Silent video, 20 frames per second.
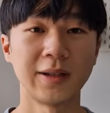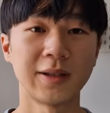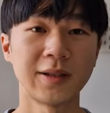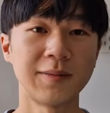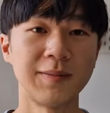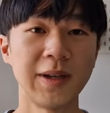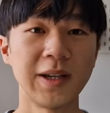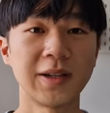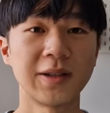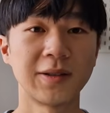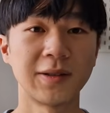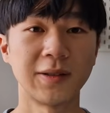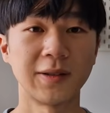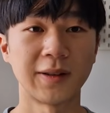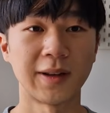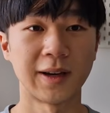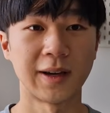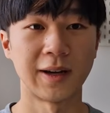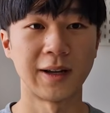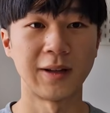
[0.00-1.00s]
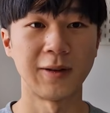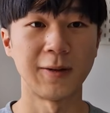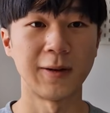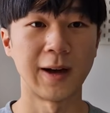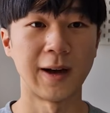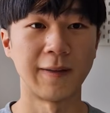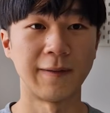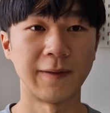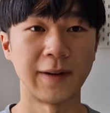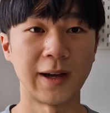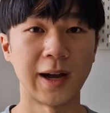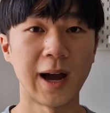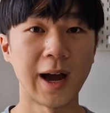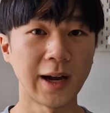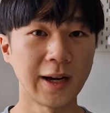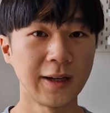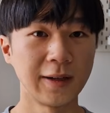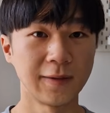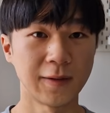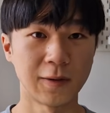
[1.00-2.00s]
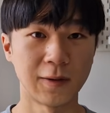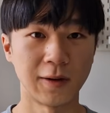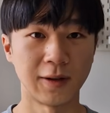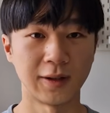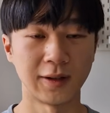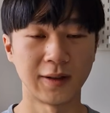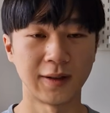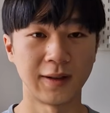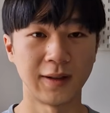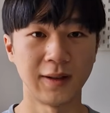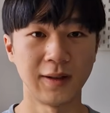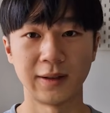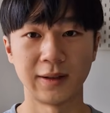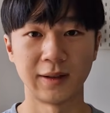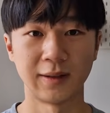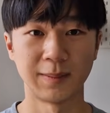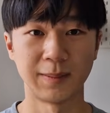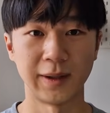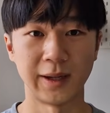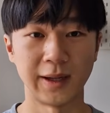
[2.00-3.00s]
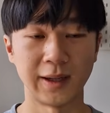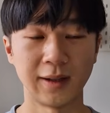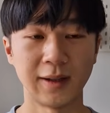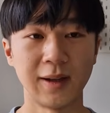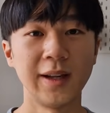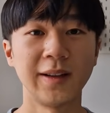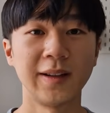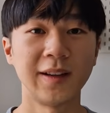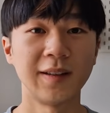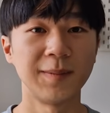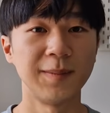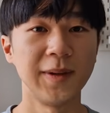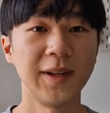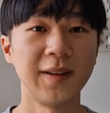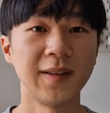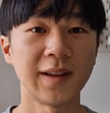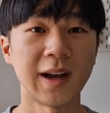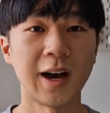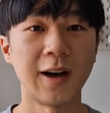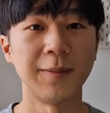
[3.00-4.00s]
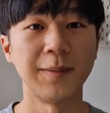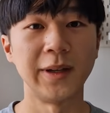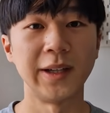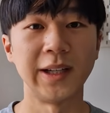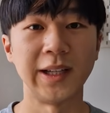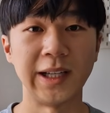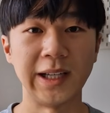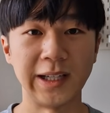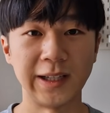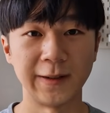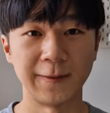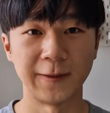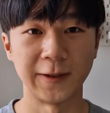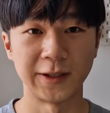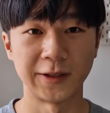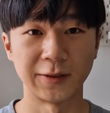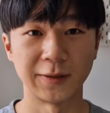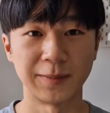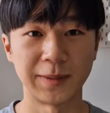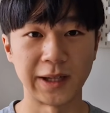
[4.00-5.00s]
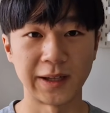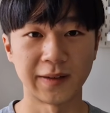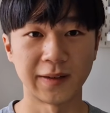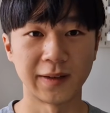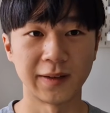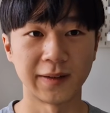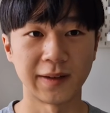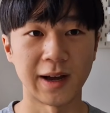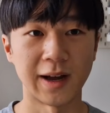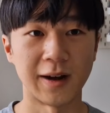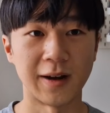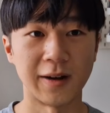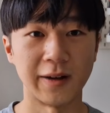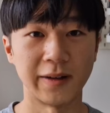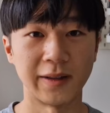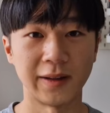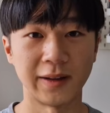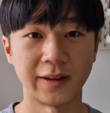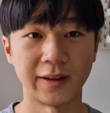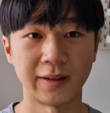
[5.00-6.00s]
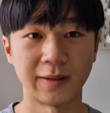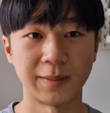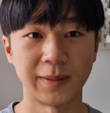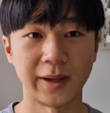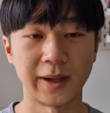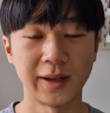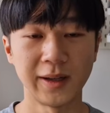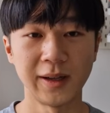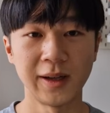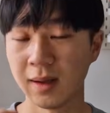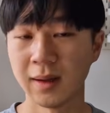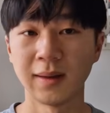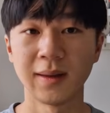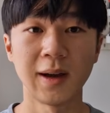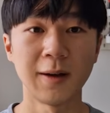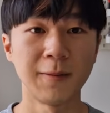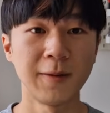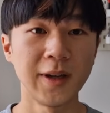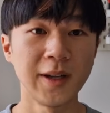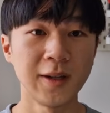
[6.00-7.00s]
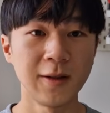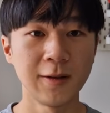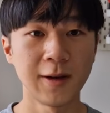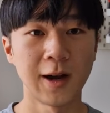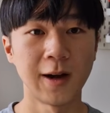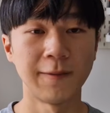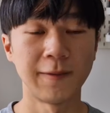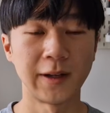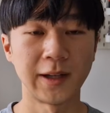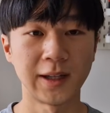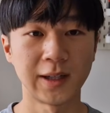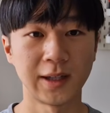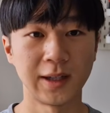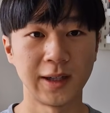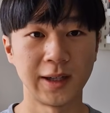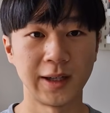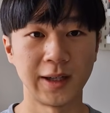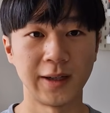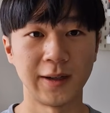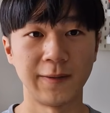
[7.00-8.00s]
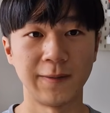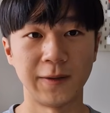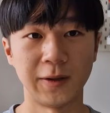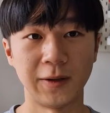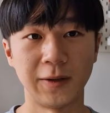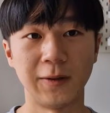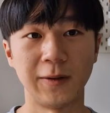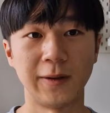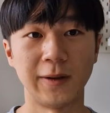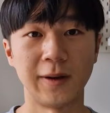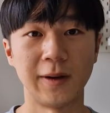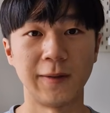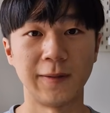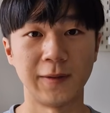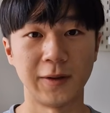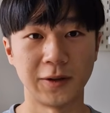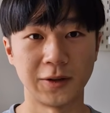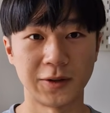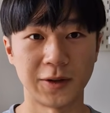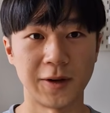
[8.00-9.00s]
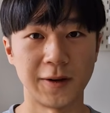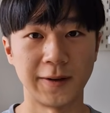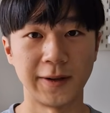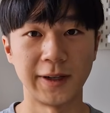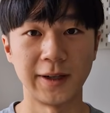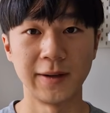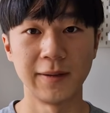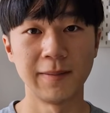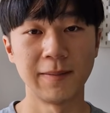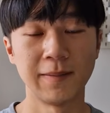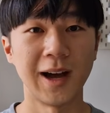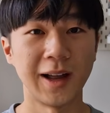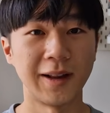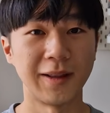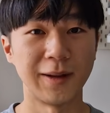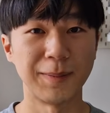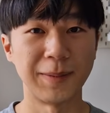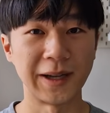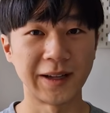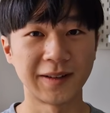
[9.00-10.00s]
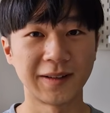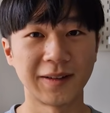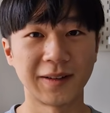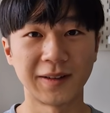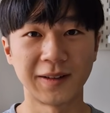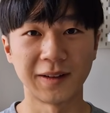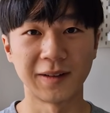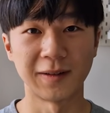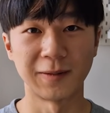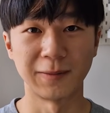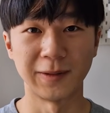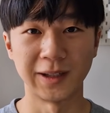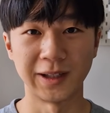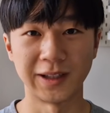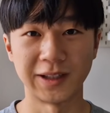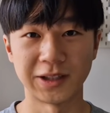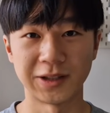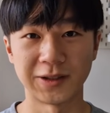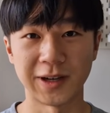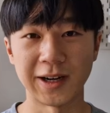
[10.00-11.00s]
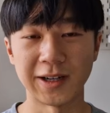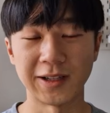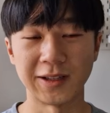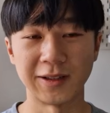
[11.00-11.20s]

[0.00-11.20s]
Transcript: just make sure that you have a high enough quality display. This means how many individual pixels are on the display. That way you have a clear view of your drawing and the pixels doesn't really distract